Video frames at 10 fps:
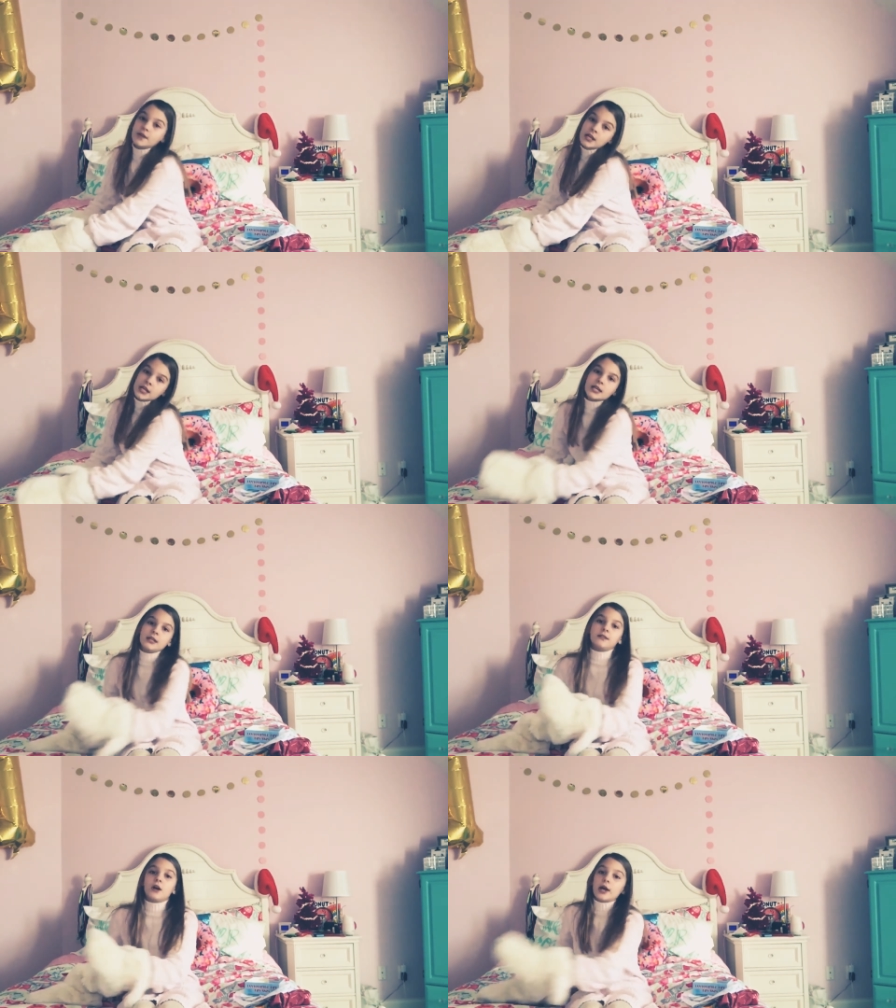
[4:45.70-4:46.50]

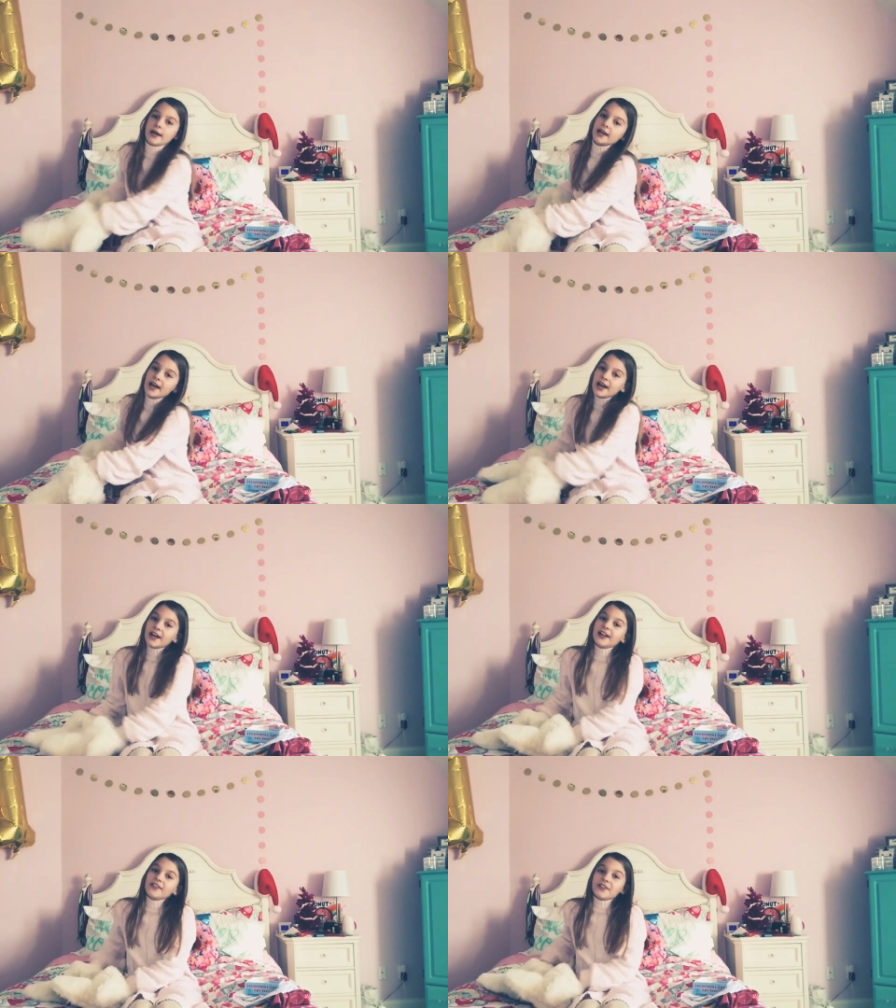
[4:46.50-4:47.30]
these, okay,
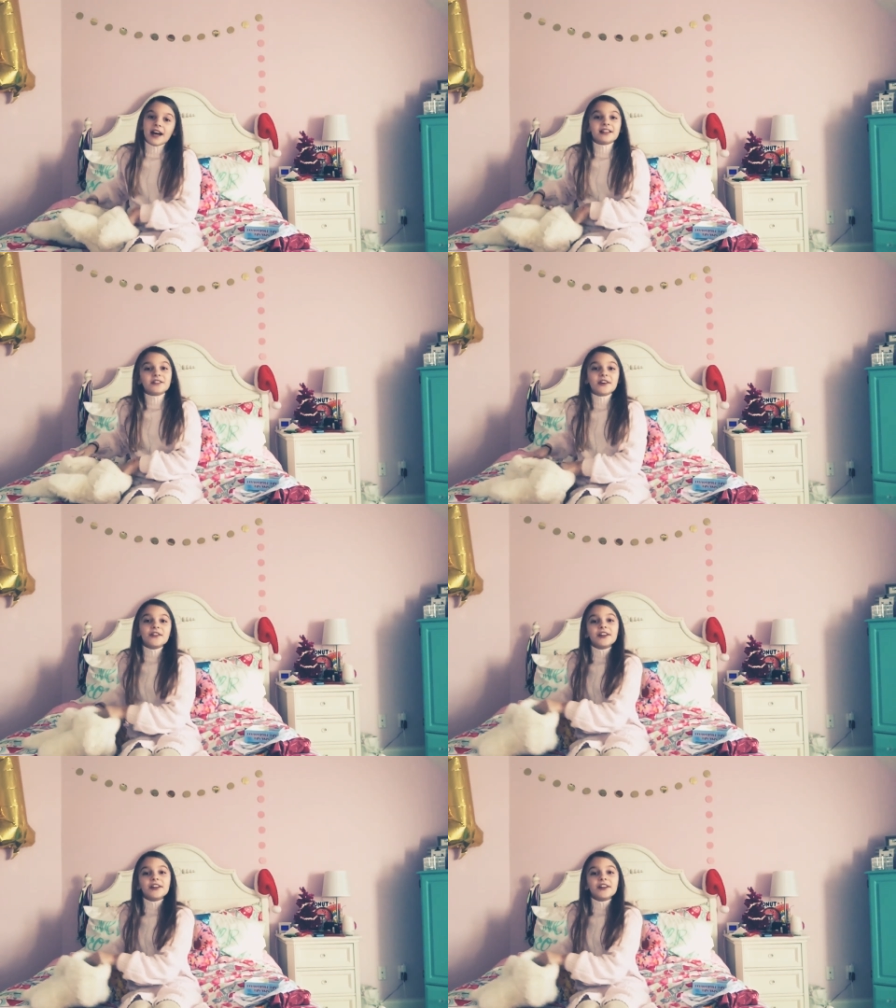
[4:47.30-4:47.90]
that's all